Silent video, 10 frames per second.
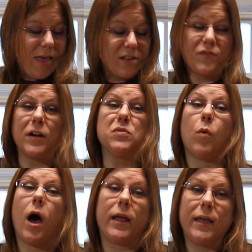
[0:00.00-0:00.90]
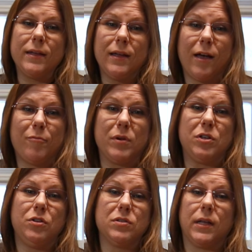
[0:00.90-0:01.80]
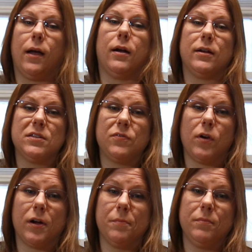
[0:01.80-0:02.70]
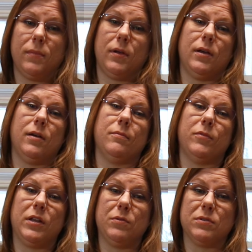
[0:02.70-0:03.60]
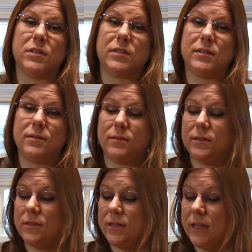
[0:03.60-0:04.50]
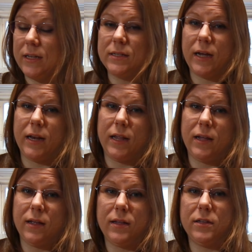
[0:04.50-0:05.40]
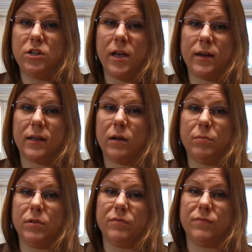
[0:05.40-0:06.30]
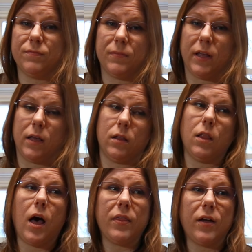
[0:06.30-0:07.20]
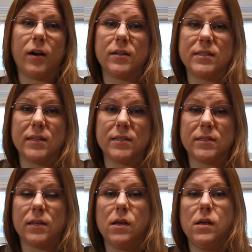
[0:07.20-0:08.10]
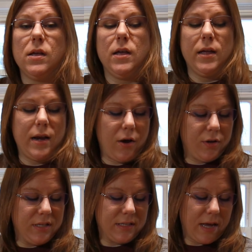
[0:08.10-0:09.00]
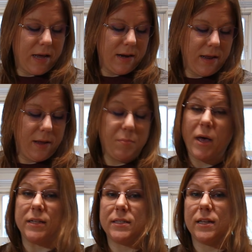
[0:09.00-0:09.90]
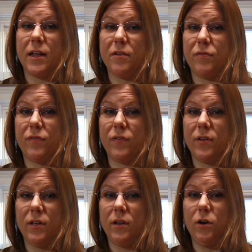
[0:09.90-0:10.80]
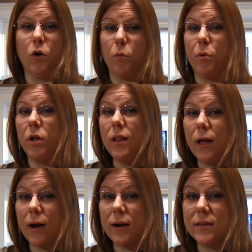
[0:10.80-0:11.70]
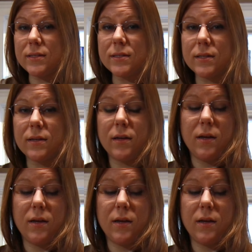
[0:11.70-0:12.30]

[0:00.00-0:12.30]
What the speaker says: As far as walking, I've been using a harness for him. When he was teeny tiny, he had a couple of cloth harnesses. Now he's got a pet safe no pull harness.